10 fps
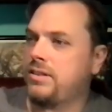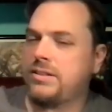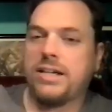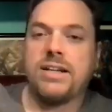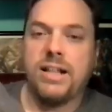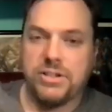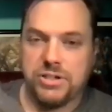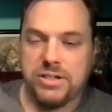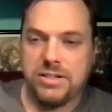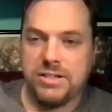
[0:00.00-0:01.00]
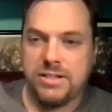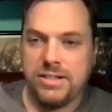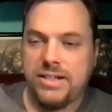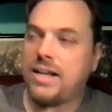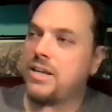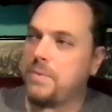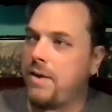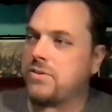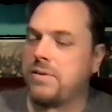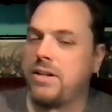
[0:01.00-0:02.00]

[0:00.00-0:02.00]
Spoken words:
technology. Now, can we have some?